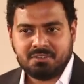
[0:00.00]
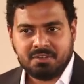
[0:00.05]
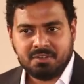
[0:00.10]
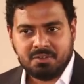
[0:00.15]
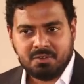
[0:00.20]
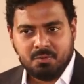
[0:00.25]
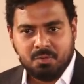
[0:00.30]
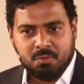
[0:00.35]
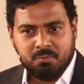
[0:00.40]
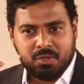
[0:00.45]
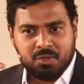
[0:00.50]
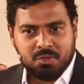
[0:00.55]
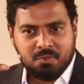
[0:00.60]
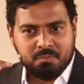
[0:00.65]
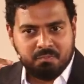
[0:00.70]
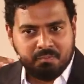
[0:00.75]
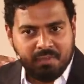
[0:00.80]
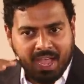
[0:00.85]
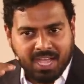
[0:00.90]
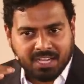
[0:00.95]
when you
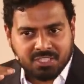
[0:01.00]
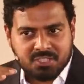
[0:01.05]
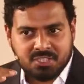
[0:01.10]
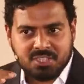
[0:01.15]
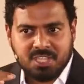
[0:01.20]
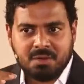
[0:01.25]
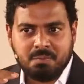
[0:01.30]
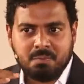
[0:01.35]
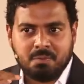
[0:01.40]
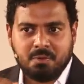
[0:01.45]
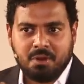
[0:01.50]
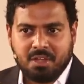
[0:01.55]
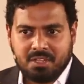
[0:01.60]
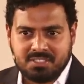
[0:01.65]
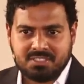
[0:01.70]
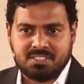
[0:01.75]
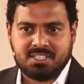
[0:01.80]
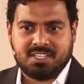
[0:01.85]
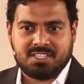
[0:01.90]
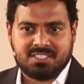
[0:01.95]
match their
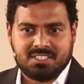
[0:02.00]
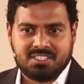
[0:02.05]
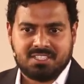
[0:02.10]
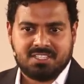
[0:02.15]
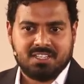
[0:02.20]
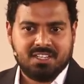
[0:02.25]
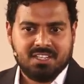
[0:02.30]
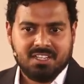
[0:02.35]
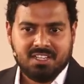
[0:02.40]
process,